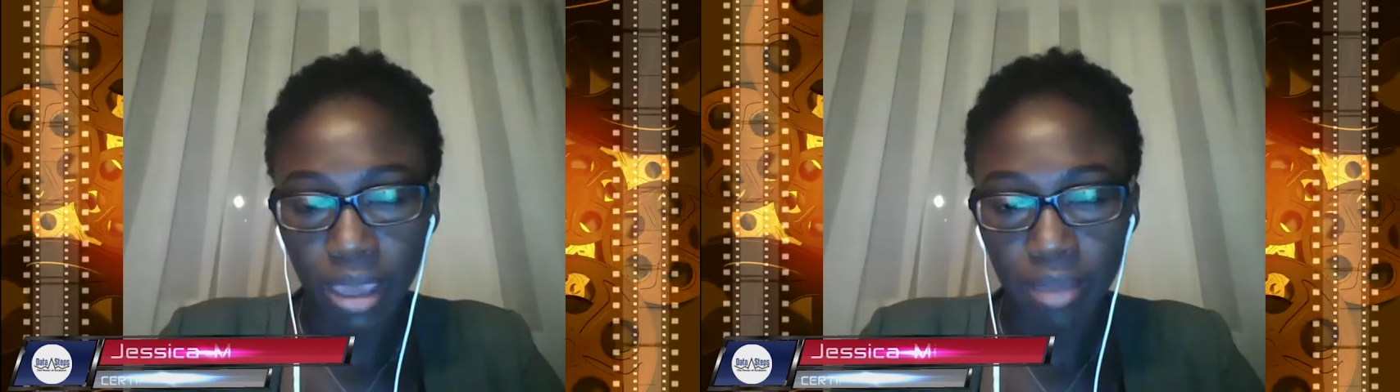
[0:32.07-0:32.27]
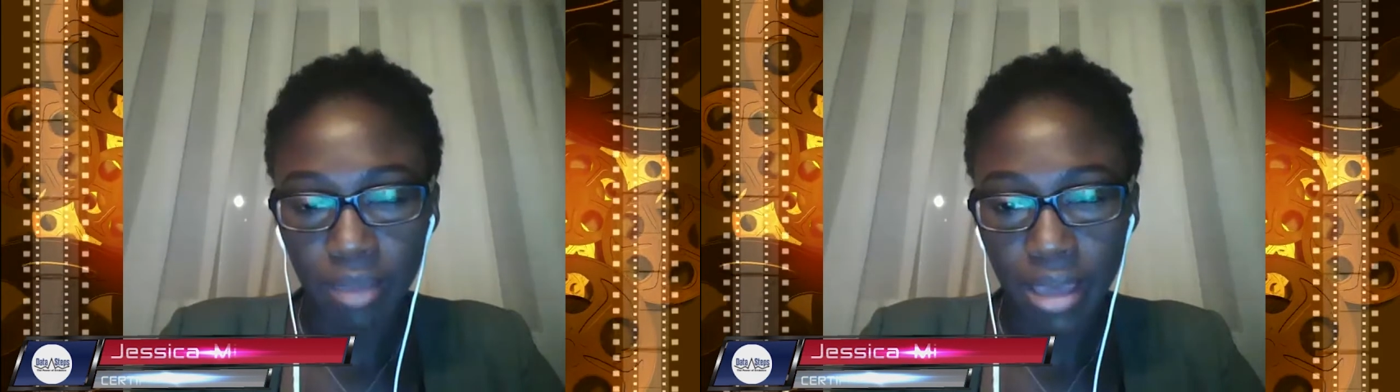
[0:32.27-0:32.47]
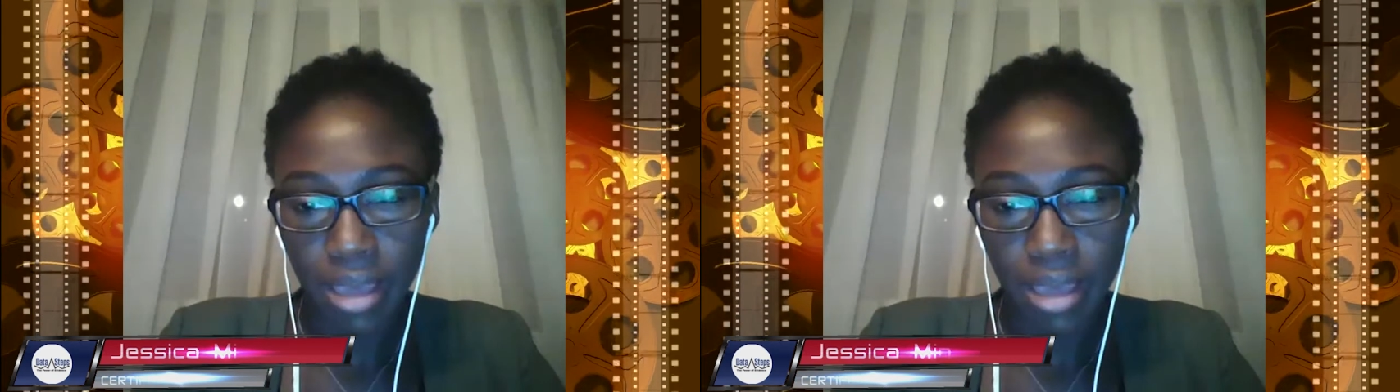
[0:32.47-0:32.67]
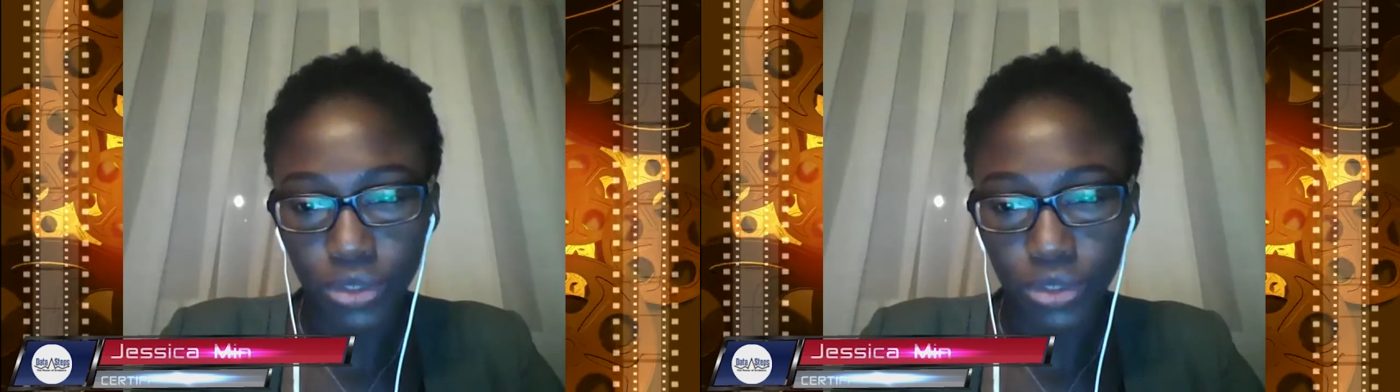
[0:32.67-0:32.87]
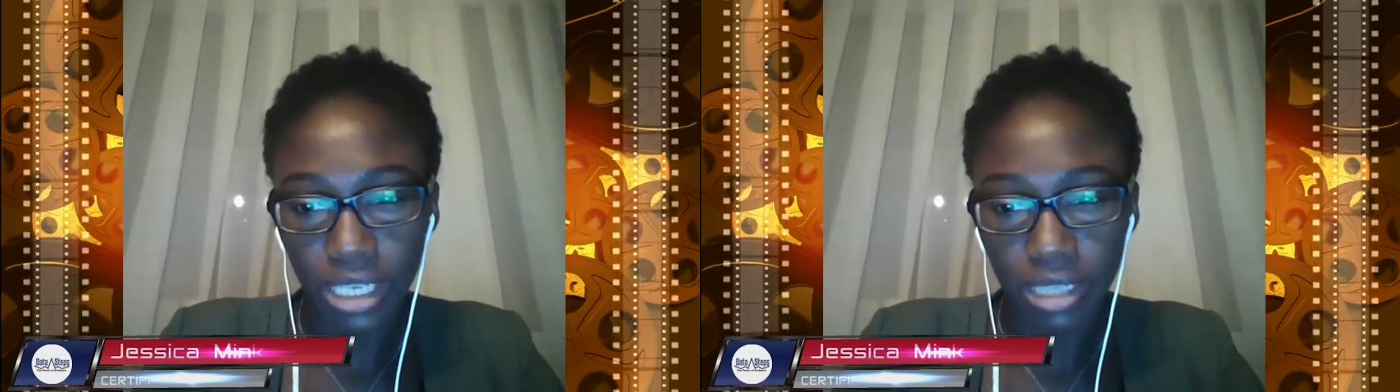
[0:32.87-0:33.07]
doing my
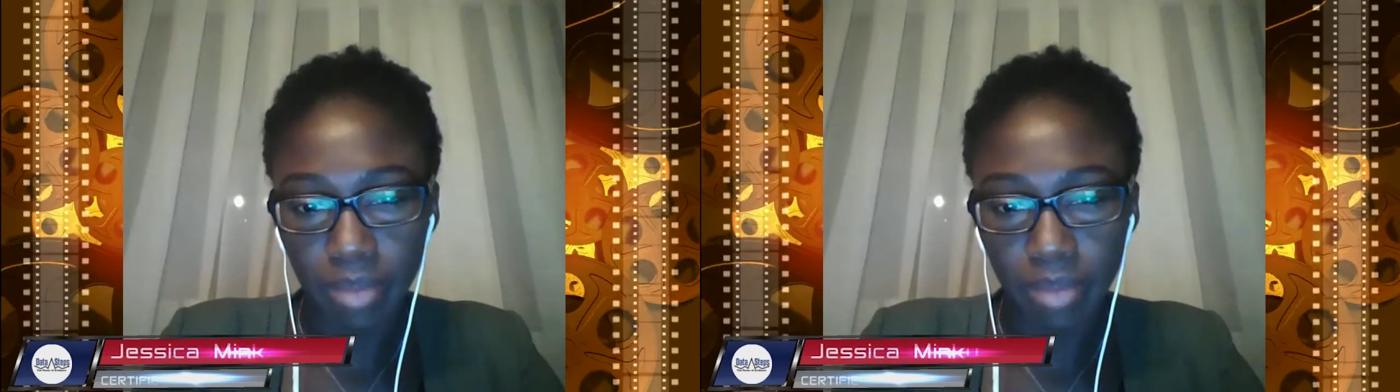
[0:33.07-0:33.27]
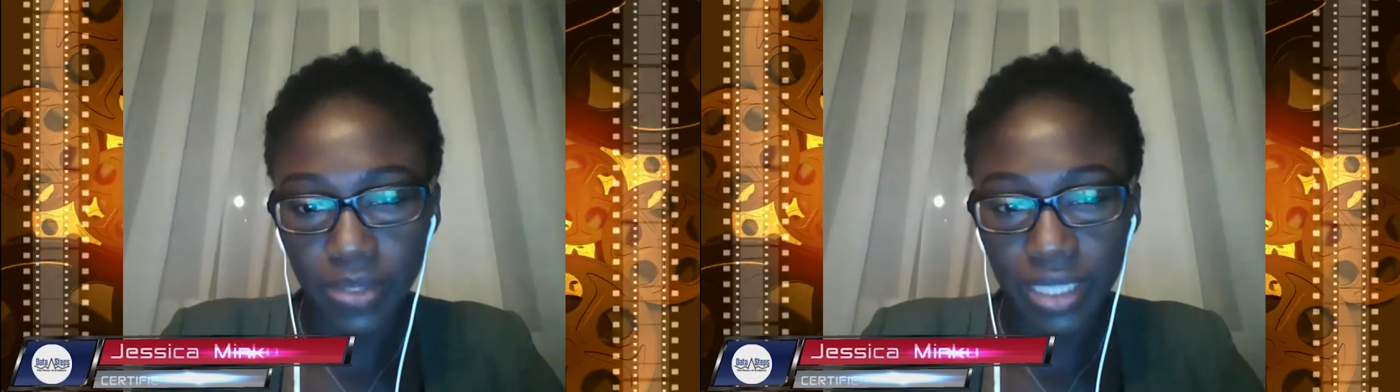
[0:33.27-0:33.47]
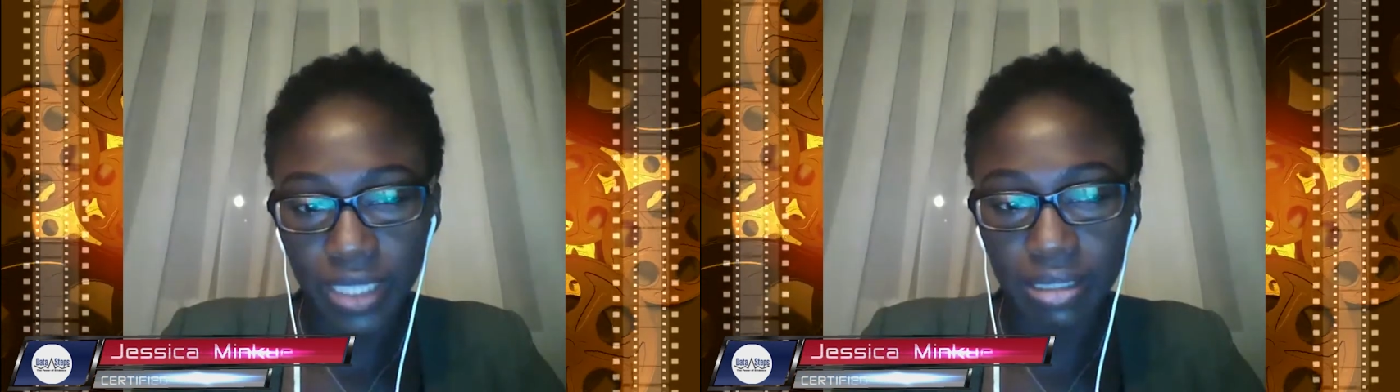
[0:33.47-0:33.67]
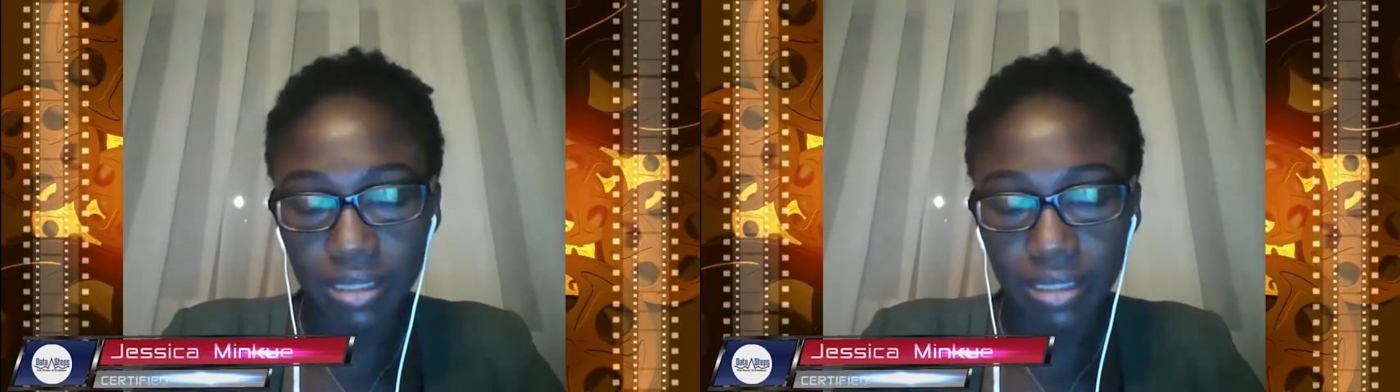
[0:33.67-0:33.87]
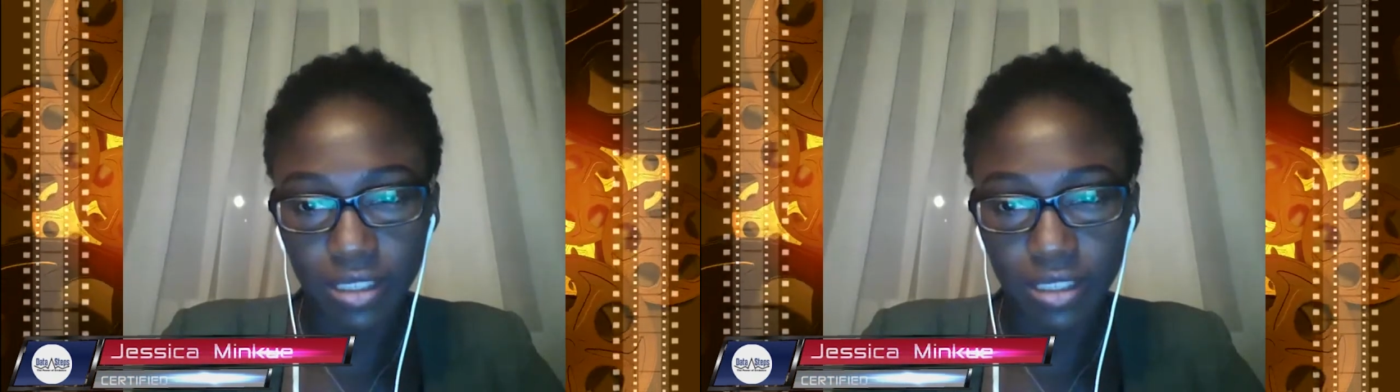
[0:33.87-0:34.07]
master in
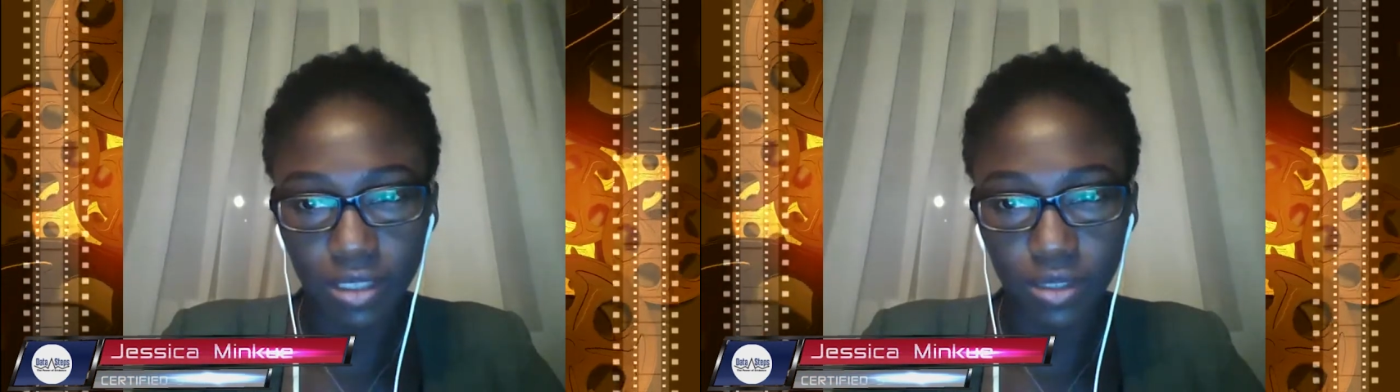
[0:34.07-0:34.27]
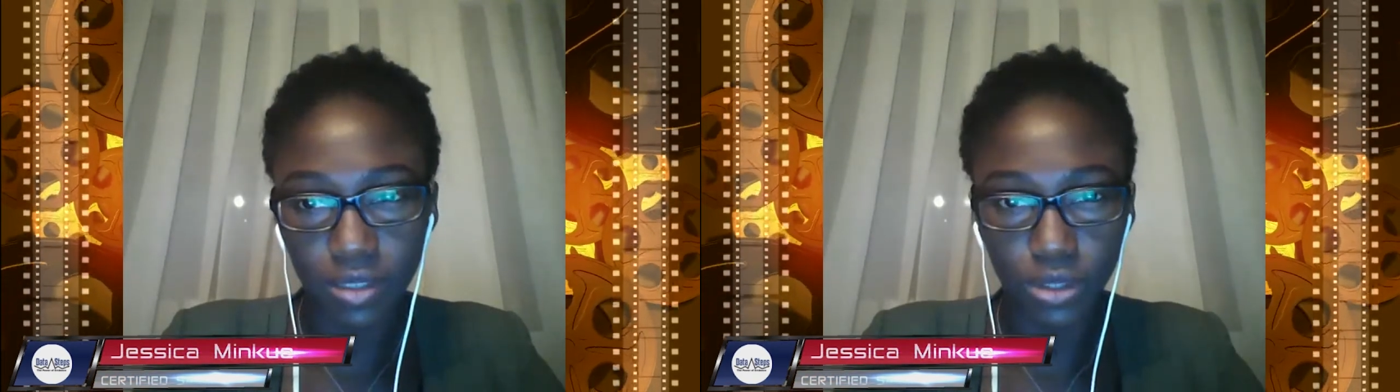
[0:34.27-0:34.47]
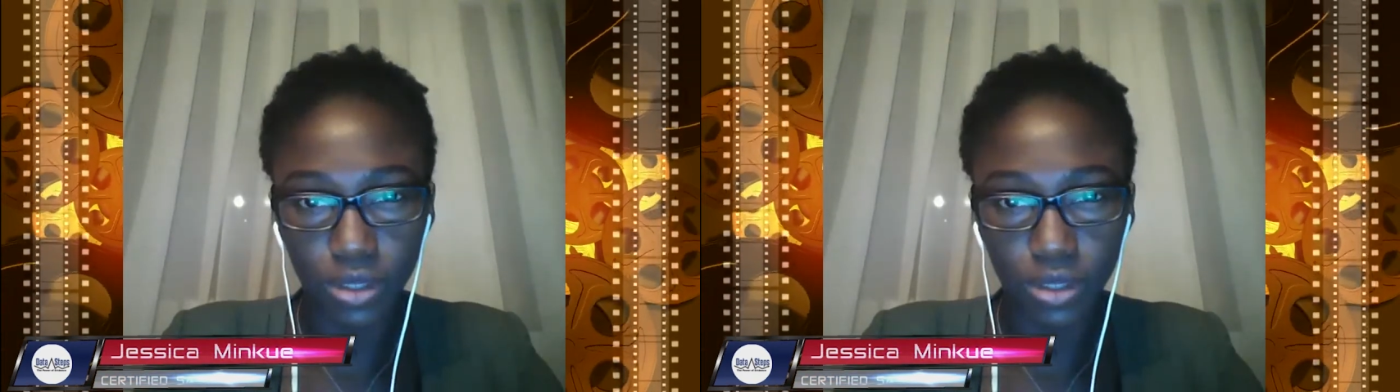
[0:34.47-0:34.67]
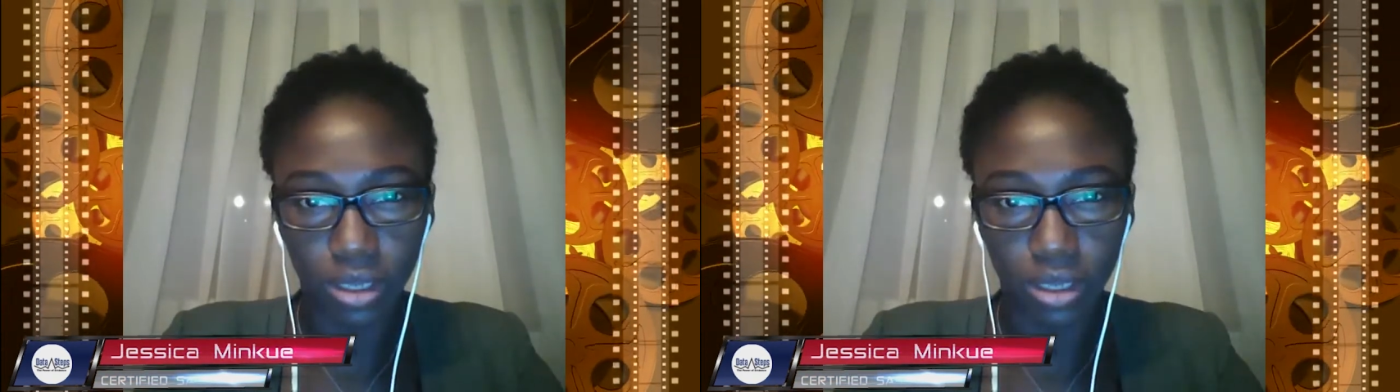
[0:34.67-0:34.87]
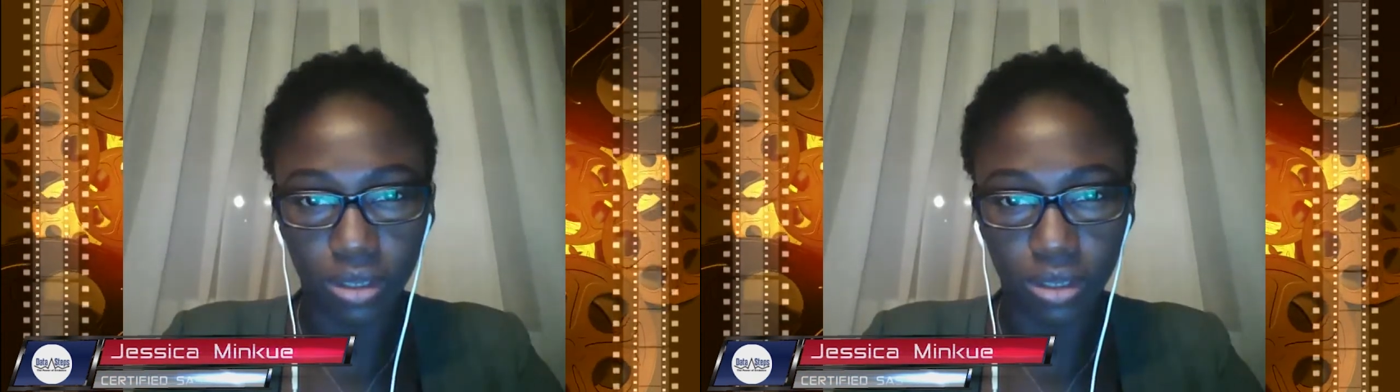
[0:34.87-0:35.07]
biostatistics in